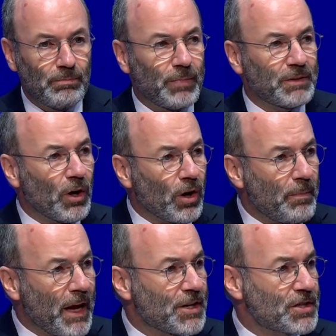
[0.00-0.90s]
but we already
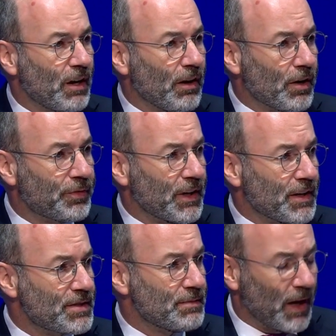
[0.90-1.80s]
managed a lot of
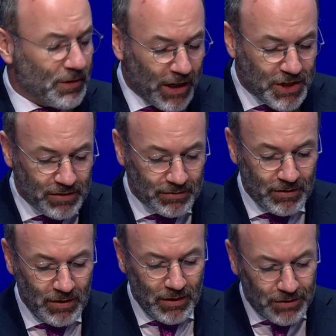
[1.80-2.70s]
things: migration,
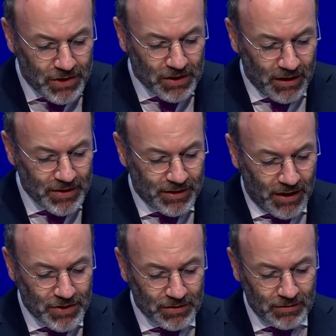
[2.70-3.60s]

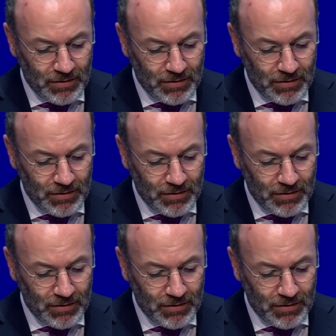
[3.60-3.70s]
digitalization.